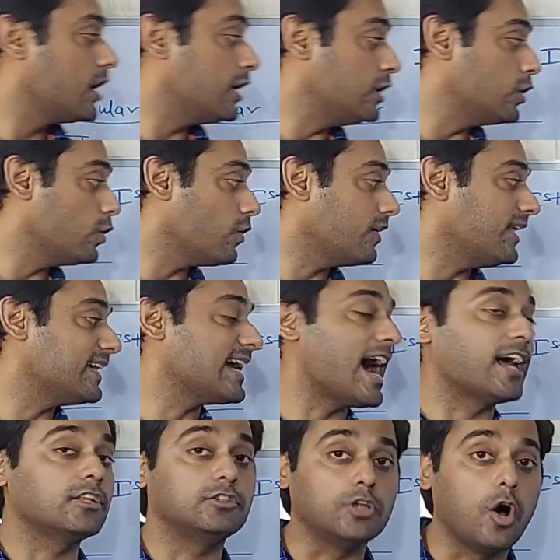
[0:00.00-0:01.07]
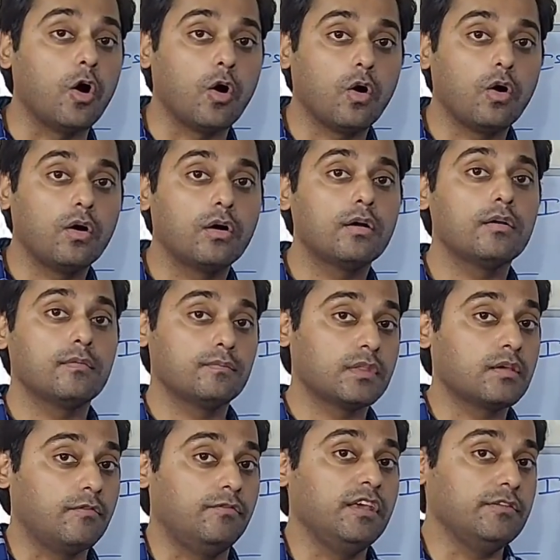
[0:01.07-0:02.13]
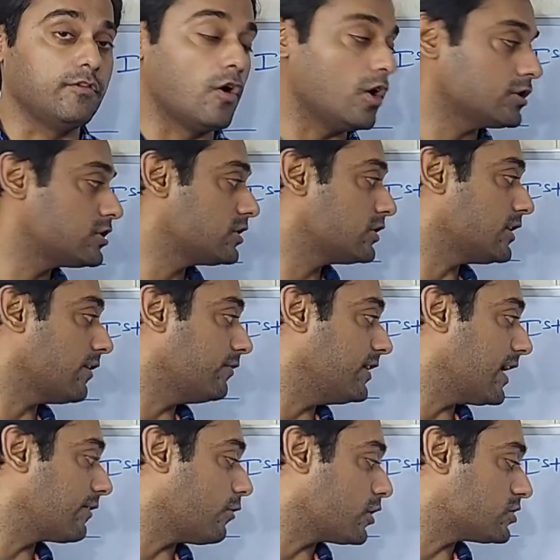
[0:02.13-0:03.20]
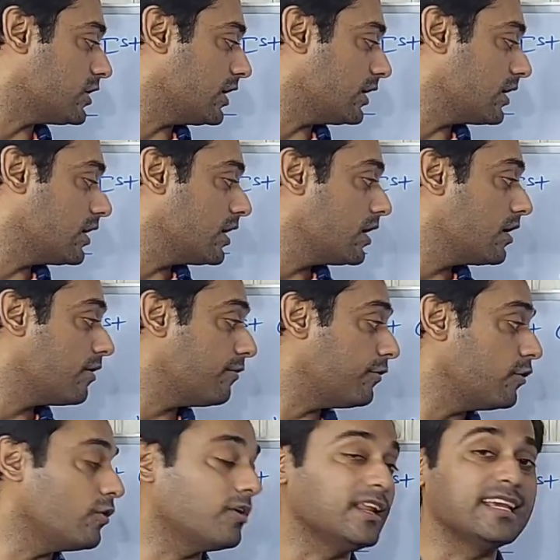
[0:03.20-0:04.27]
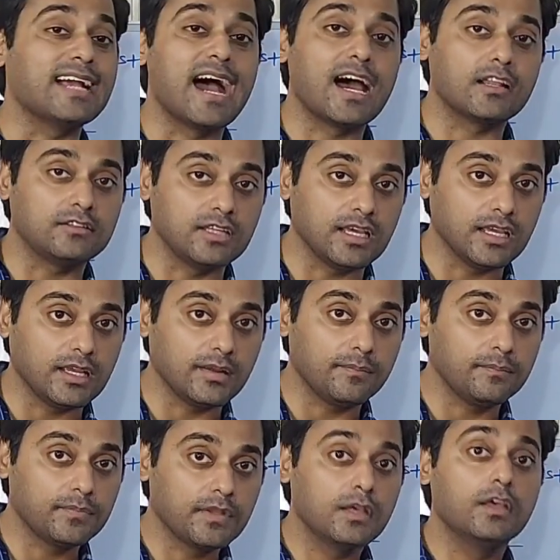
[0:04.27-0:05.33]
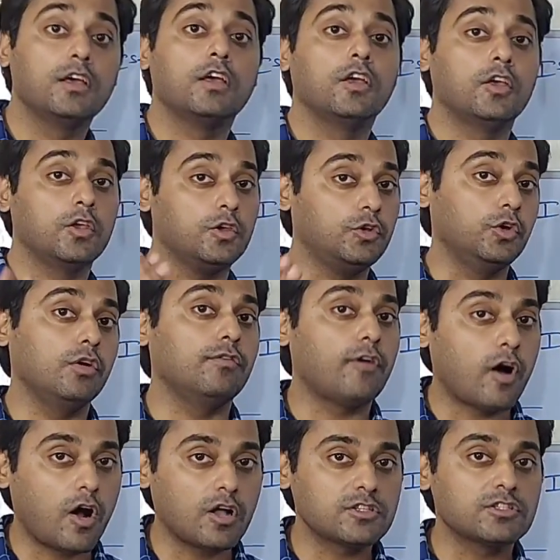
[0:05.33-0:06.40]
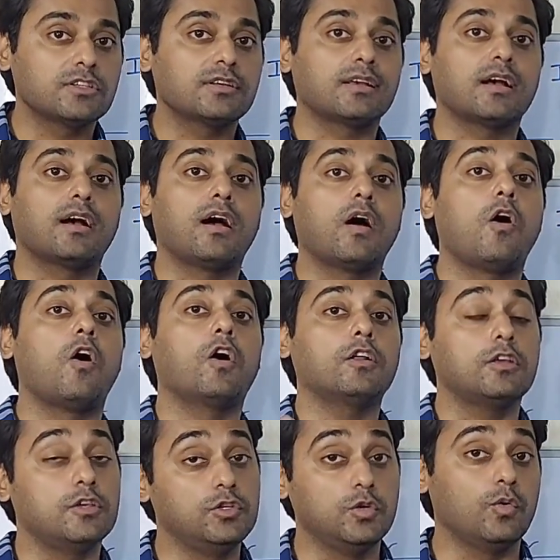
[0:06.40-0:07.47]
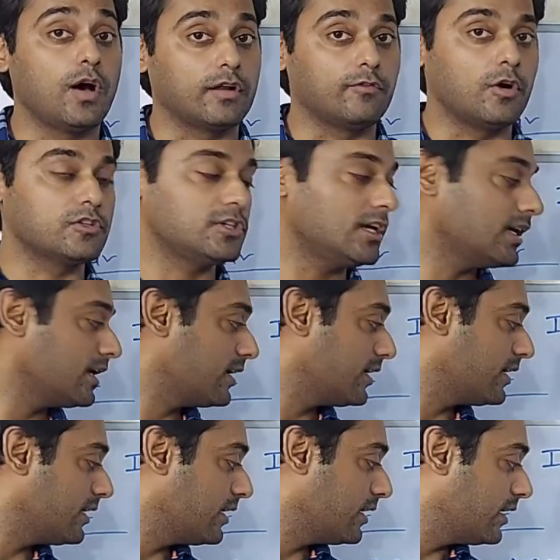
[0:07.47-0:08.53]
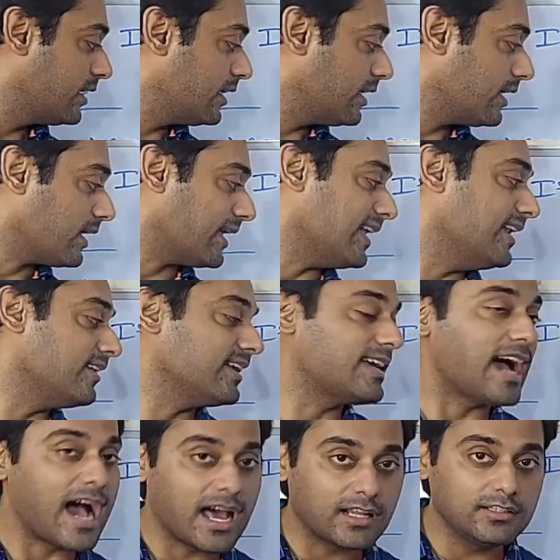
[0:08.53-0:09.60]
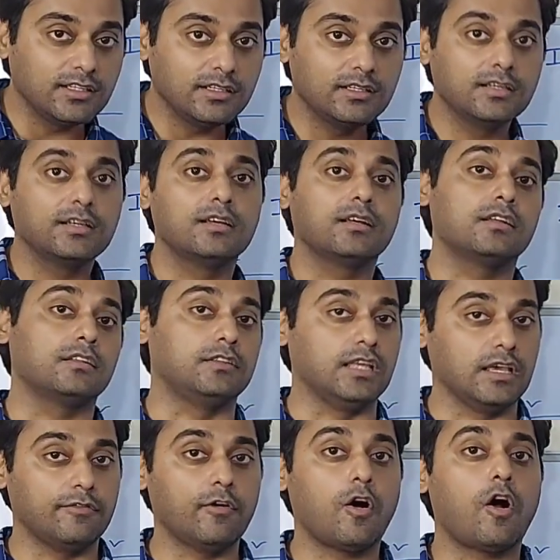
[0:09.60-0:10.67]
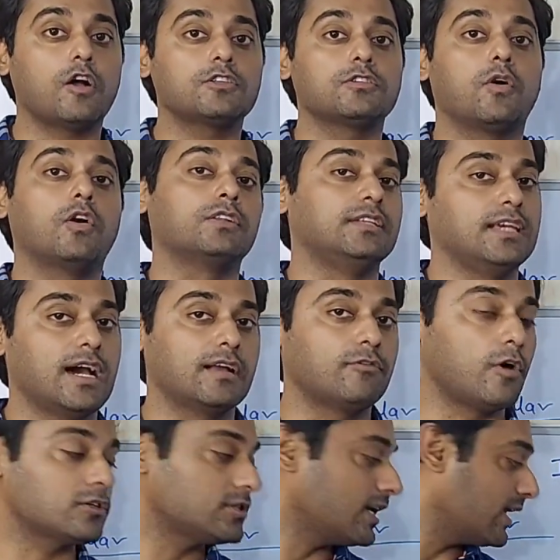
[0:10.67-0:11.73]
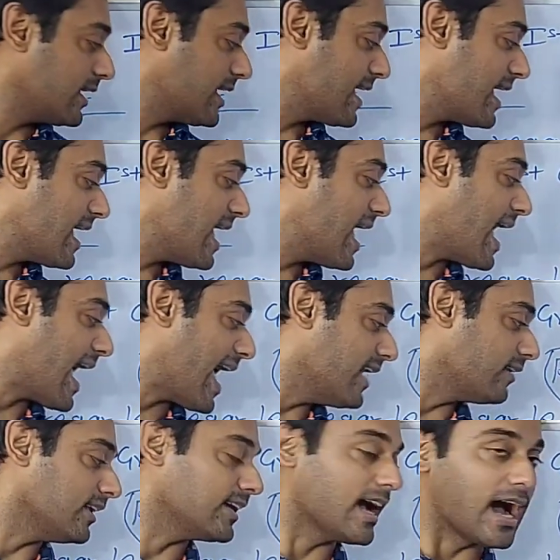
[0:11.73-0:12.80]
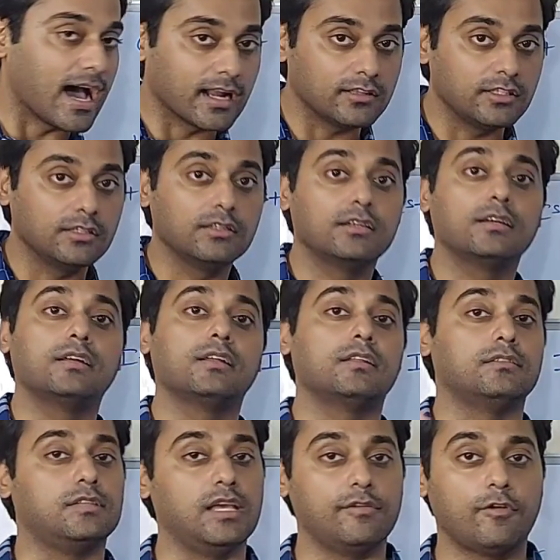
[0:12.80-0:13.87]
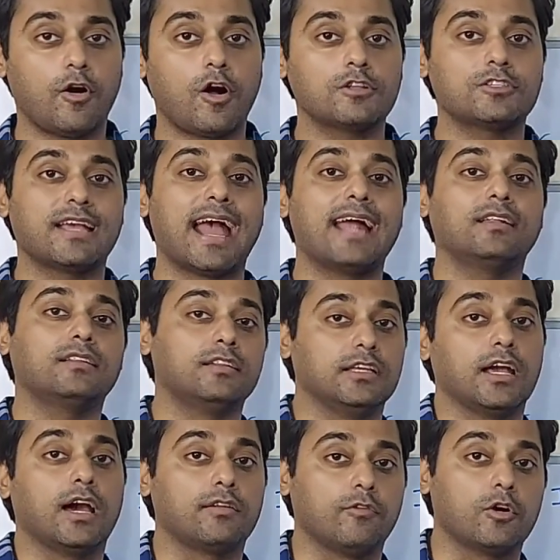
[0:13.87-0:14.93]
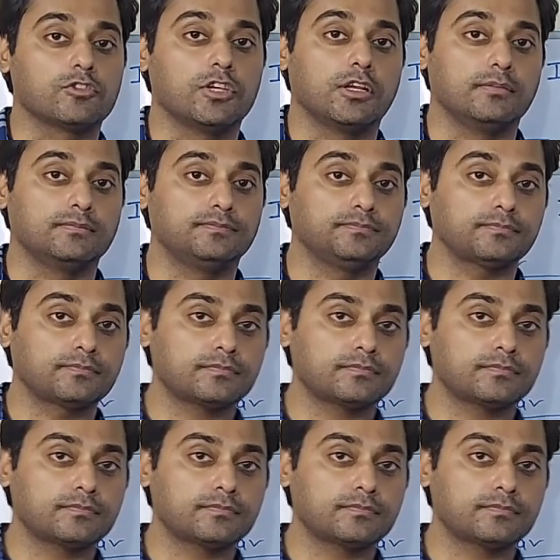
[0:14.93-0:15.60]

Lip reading: Nous regardons, we watch, yeah, we are watching. Vous regardez, you watch or you are watching. Il regarde, they watch or they are watching. Elle regarde, they watch and they are watching.